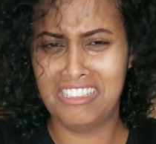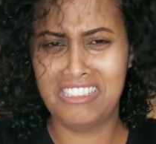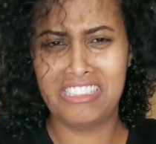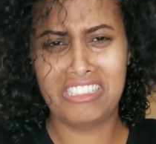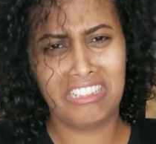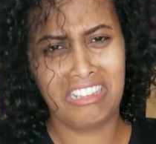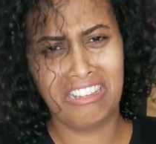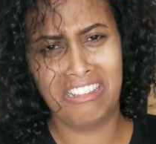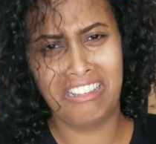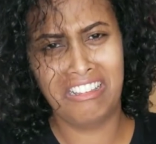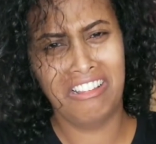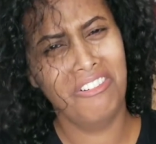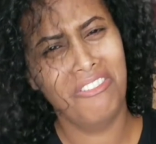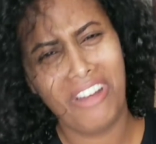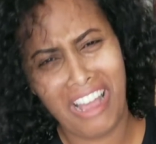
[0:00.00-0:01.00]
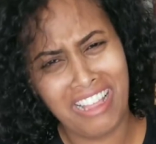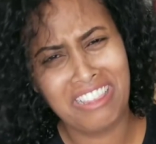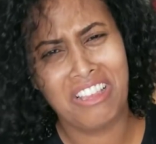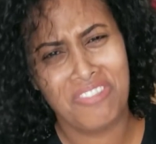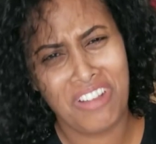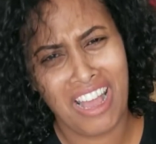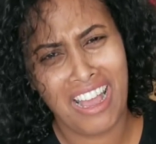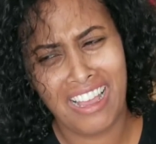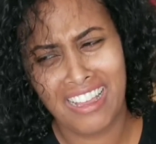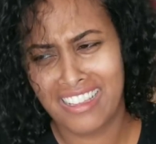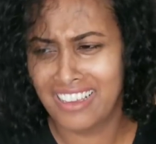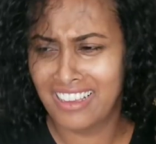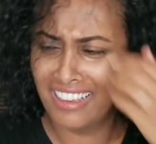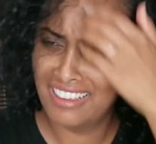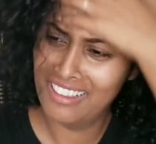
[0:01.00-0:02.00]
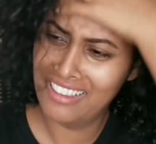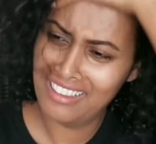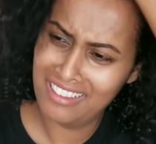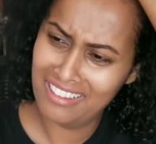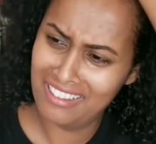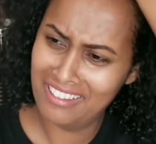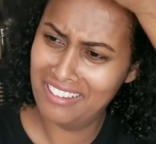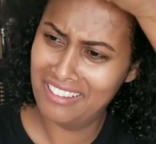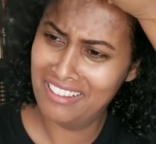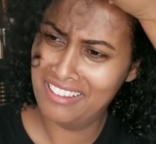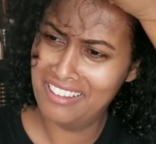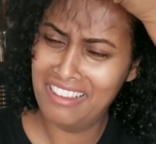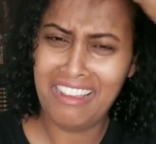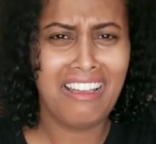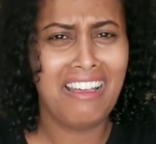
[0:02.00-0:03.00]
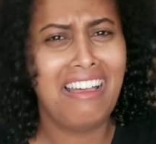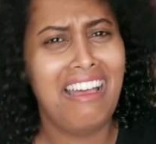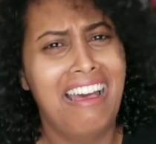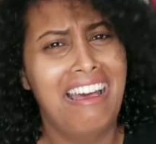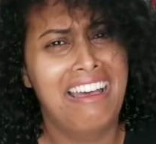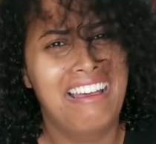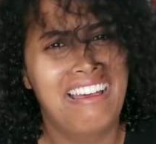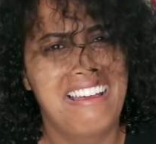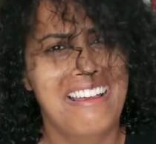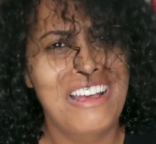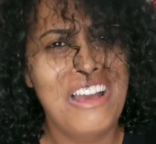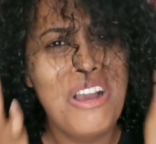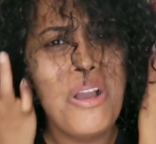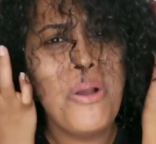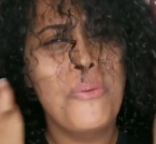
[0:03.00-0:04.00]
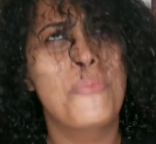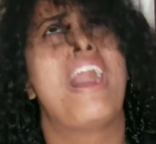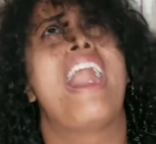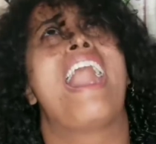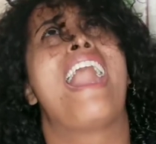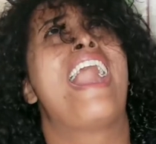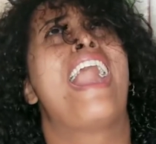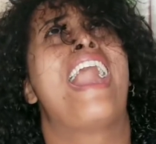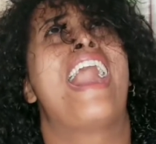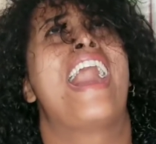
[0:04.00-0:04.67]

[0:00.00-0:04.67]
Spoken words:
you're looking for the Tigrinya talkover, is down below. Dealing with dry